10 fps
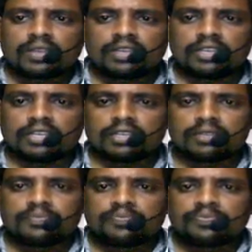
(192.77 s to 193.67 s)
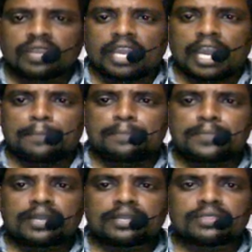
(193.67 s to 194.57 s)
here
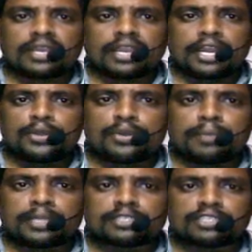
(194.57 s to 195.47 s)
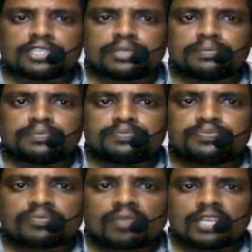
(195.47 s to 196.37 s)
embedded in the endometrium.
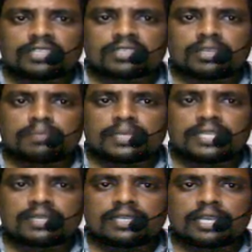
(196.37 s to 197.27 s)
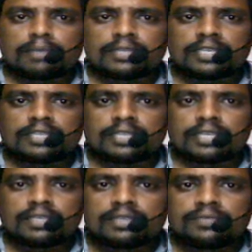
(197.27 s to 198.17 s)
It's completely embedded in
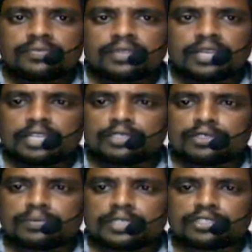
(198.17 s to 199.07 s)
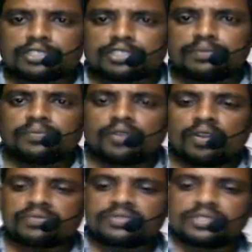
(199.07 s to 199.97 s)
the endometrium
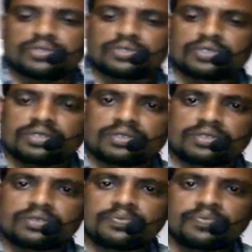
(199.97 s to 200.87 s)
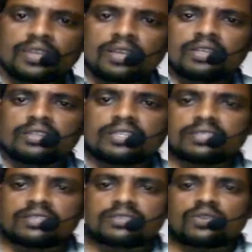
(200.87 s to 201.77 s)
of the uterus. This
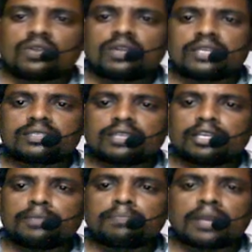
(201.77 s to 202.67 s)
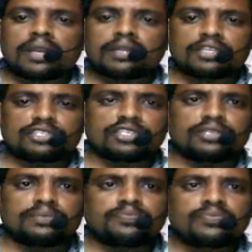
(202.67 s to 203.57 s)
is called as an implantation.
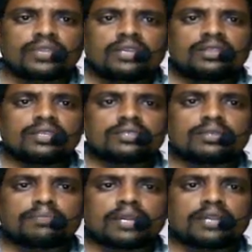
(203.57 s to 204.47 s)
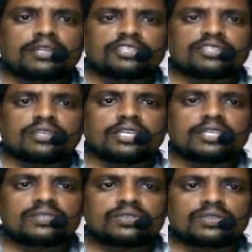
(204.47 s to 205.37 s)
This implantation
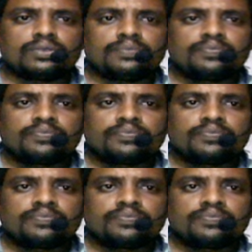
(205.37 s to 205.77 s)
leads to